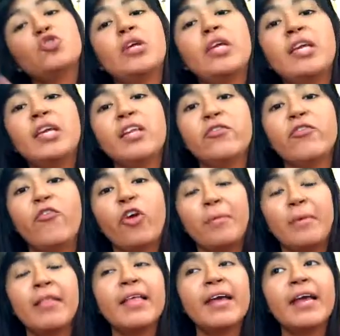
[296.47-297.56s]
drinking
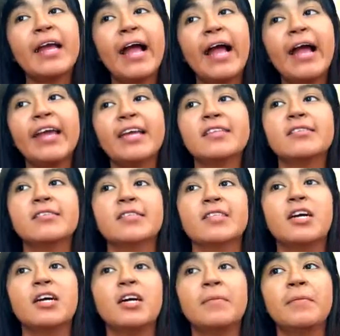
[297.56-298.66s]
formula, guys.
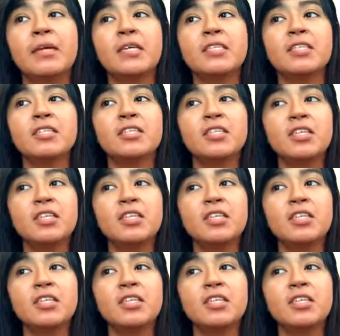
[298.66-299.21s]
Um, it's